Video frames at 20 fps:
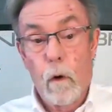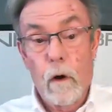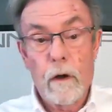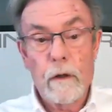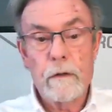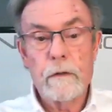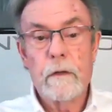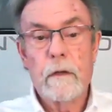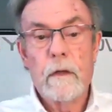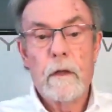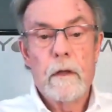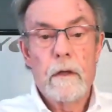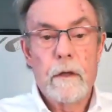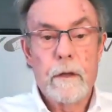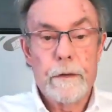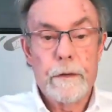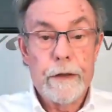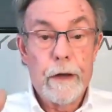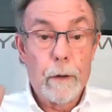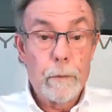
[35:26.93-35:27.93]
One,
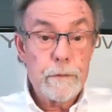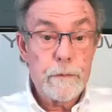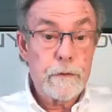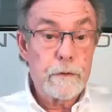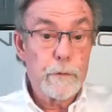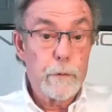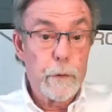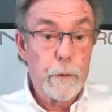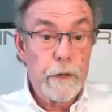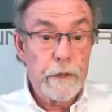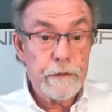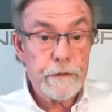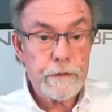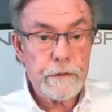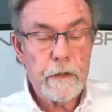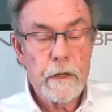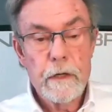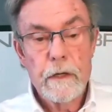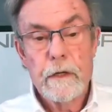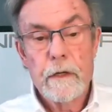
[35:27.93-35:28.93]
it helps in
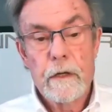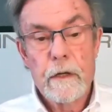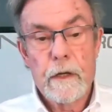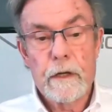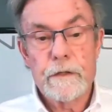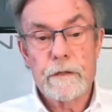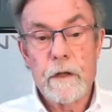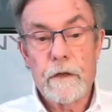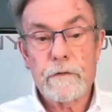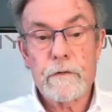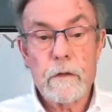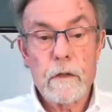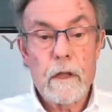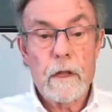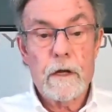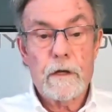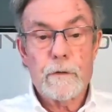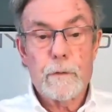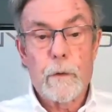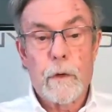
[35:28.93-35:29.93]
twist. It doesn't
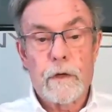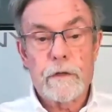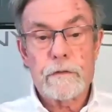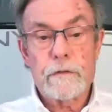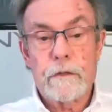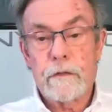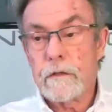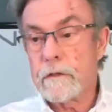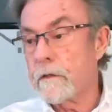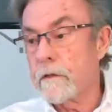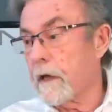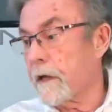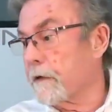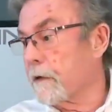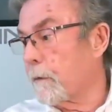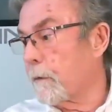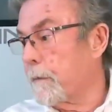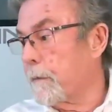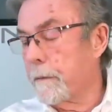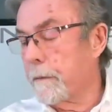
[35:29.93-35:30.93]
let it twist. Just like
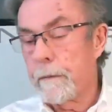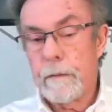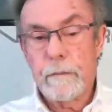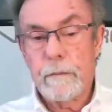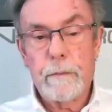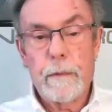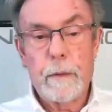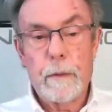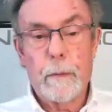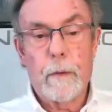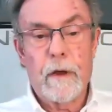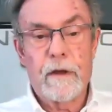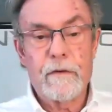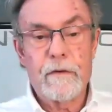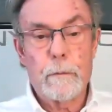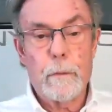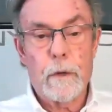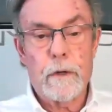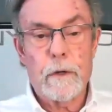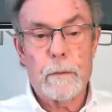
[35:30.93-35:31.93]
you know, people, people
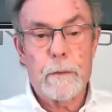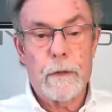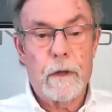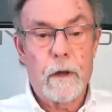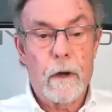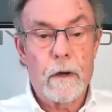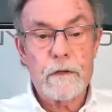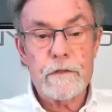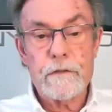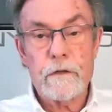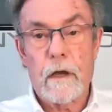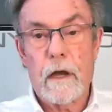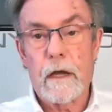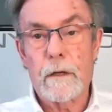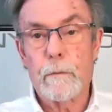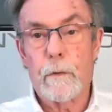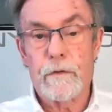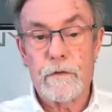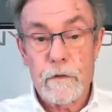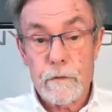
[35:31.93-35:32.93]
ever put up a yard
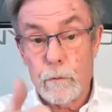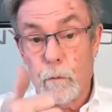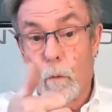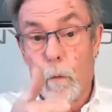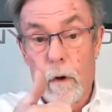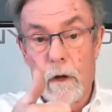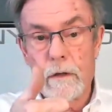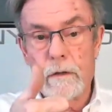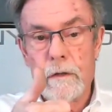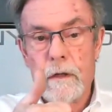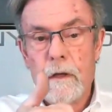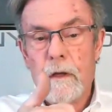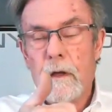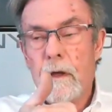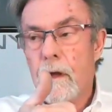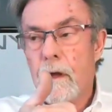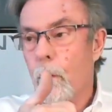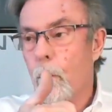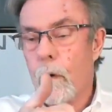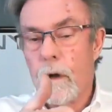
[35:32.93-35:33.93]
sign with just one
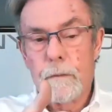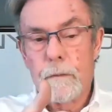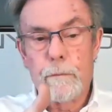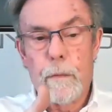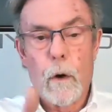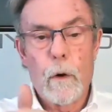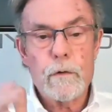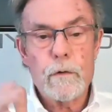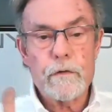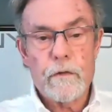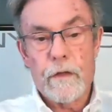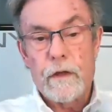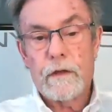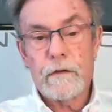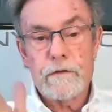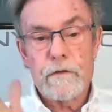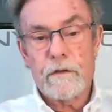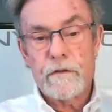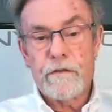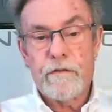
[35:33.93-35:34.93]
one post,
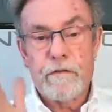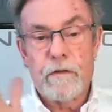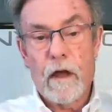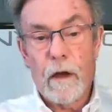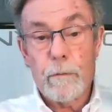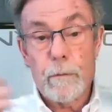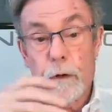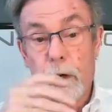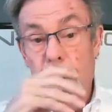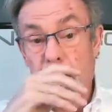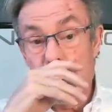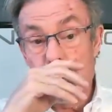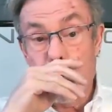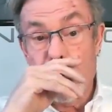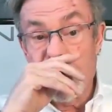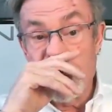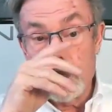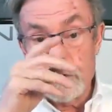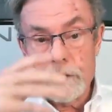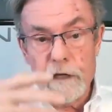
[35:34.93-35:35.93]
things just flop around the
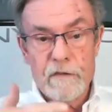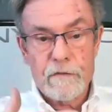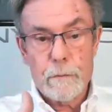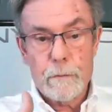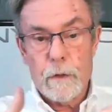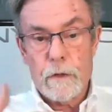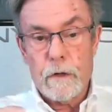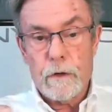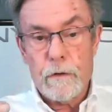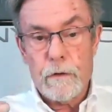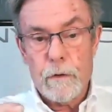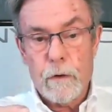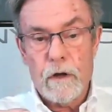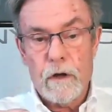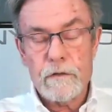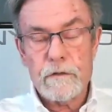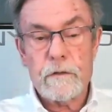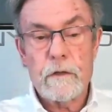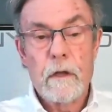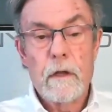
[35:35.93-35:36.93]
breeze. You have to put the
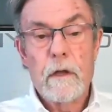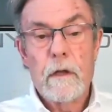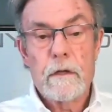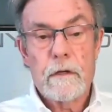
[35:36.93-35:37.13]
cross